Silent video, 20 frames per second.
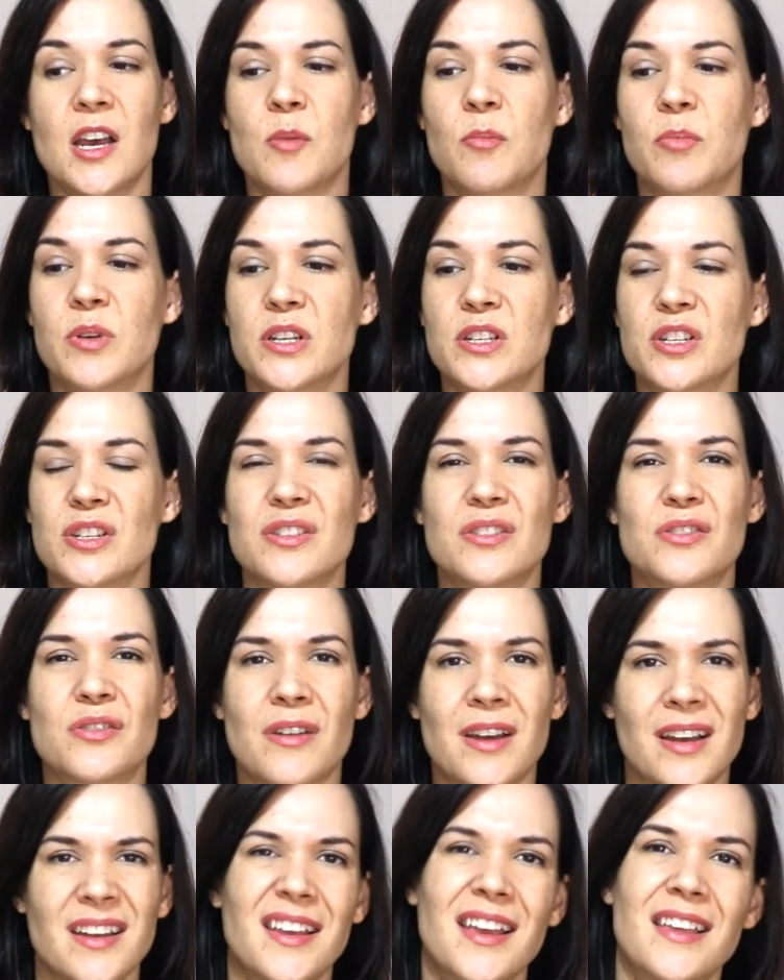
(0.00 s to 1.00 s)
but just
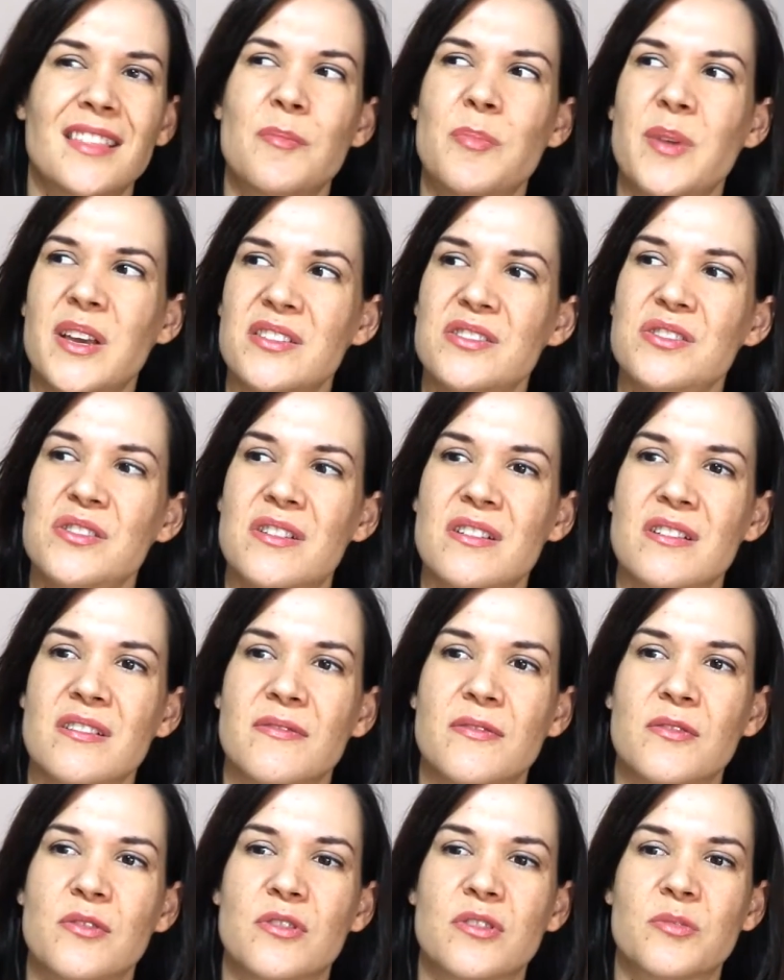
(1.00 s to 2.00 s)
try and get the best you can
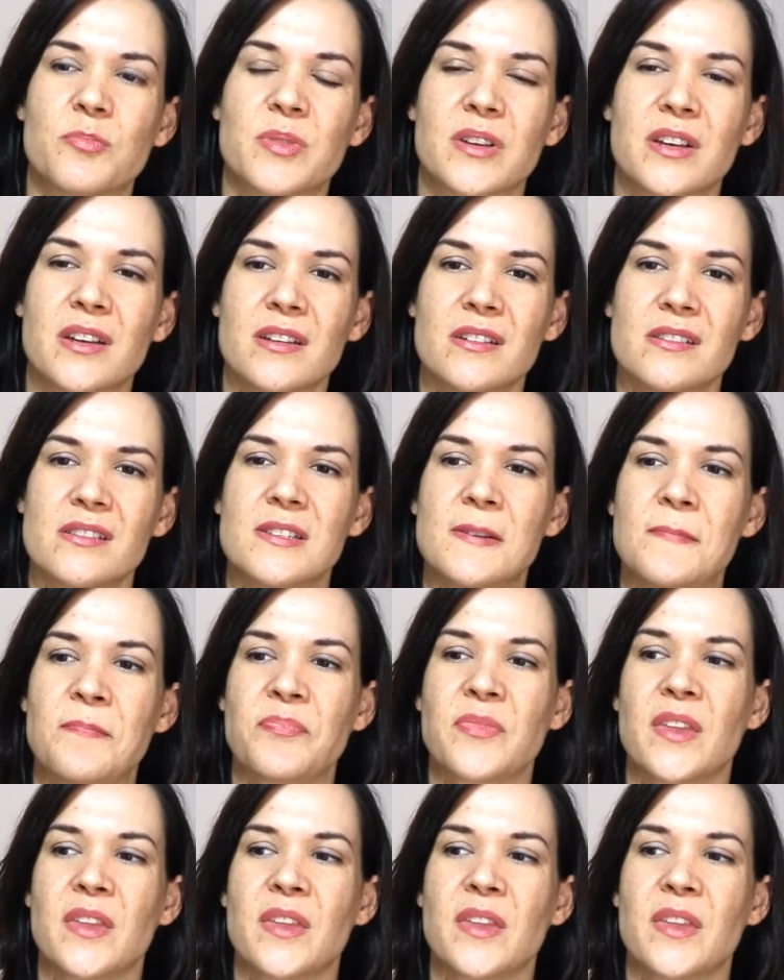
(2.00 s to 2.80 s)
afford, because